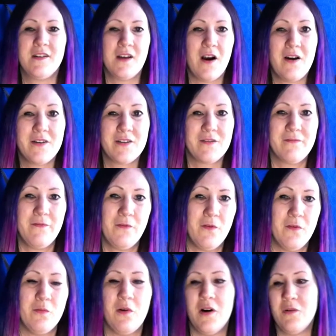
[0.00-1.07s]
hunt
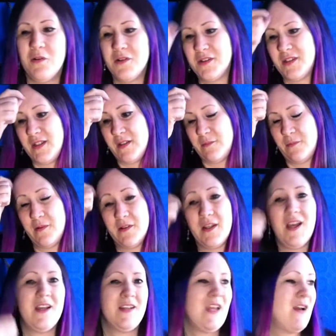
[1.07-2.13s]
for what I wanted. But
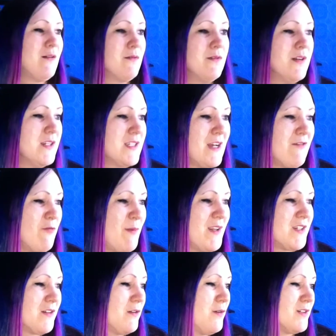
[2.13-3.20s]
yeah, now it's
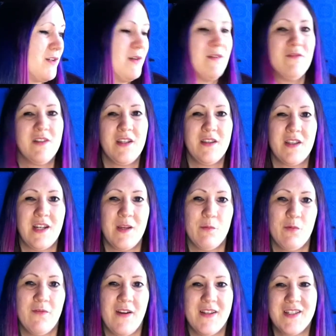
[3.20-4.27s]
alphabetical. I don't even need the label
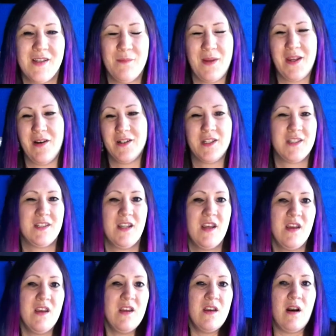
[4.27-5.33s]
facing me.
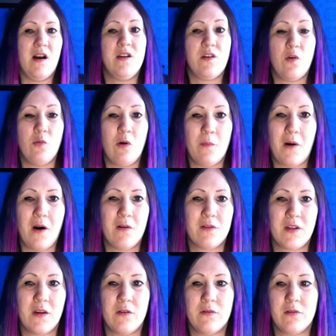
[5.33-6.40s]
I know what pile to
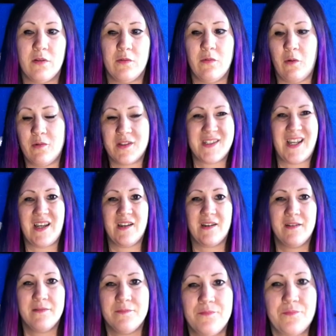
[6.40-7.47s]
go to, or what stack.
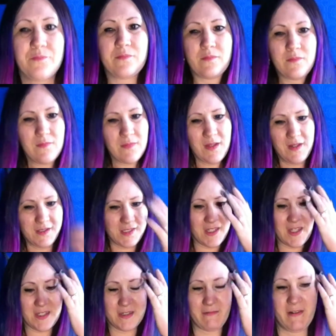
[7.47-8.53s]
So
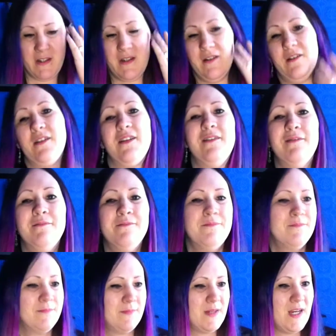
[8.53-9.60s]
that's really good.
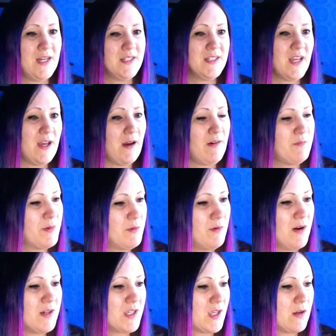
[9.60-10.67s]
And yeah, I've been
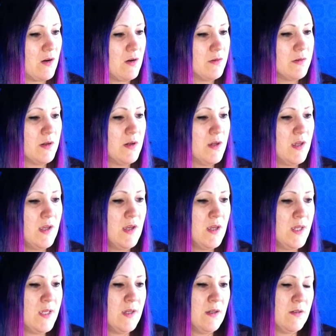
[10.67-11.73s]
working on
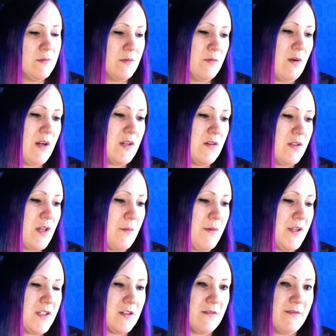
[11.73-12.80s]
that
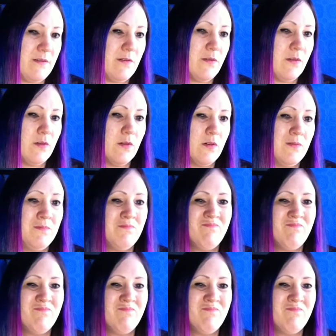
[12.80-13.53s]
picture for,